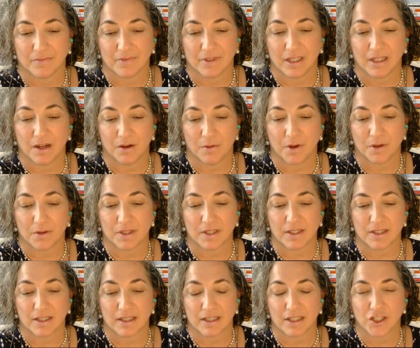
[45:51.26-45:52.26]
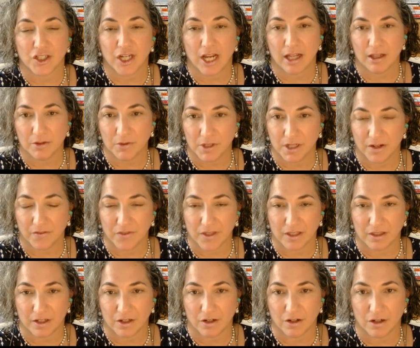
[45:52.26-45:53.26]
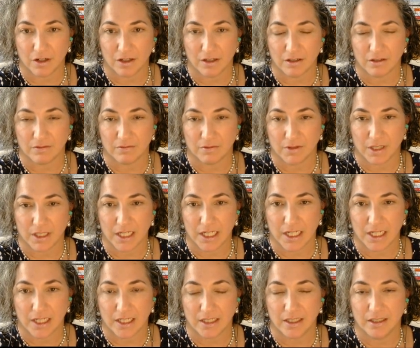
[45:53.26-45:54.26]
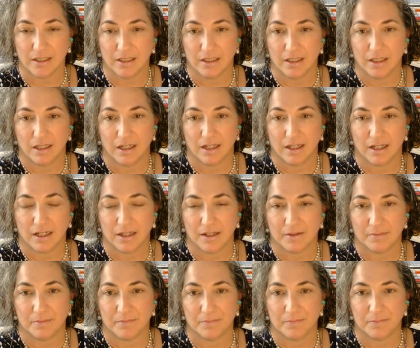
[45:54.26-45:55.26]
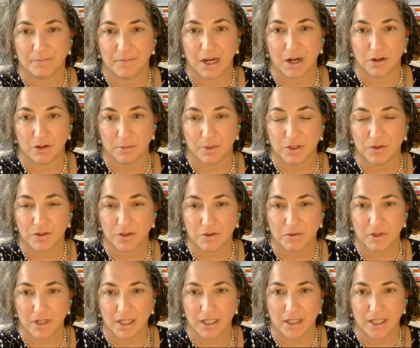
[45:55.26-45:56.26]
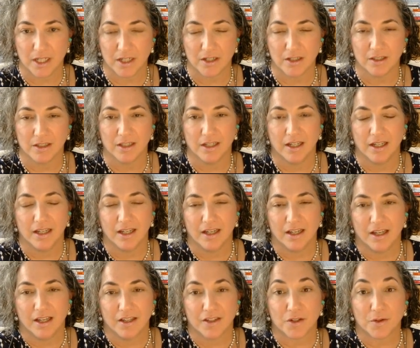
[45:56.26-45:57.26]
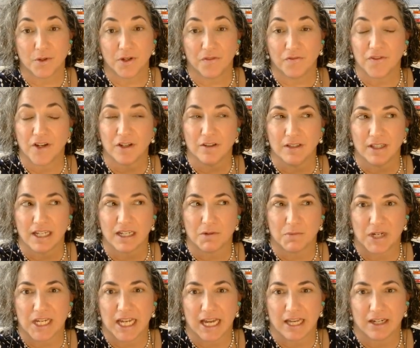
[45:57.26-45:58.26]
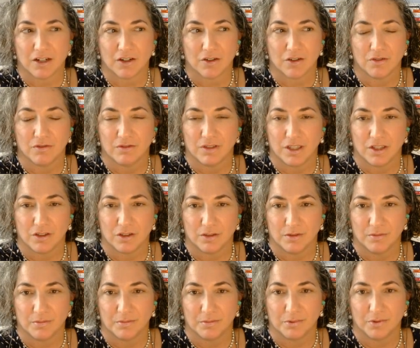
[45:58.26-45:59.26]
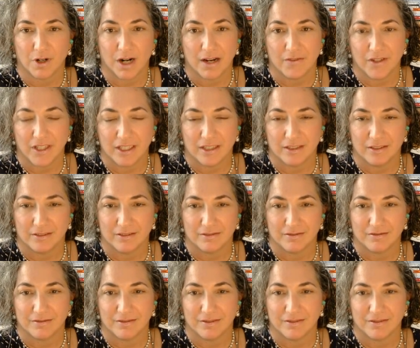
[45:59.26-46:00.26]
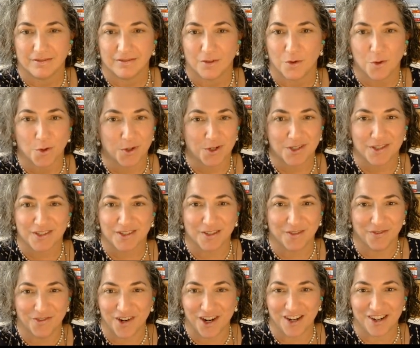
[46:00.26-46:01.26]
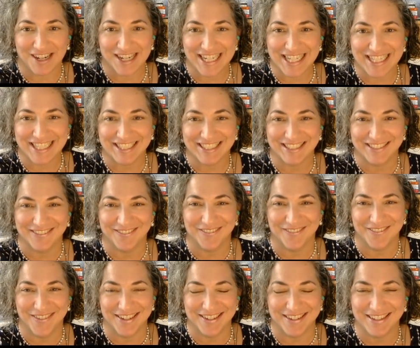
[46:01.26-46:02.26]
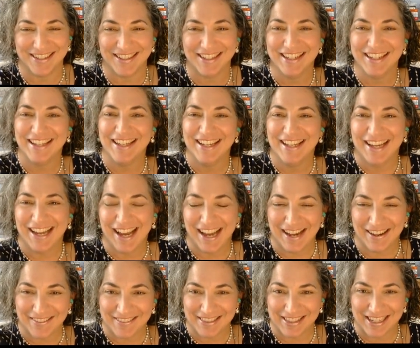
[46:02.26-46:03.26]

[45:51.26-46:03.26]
it's shallow enough that there aren't really power boats going in there. So it felt like we had our own little private horse safari out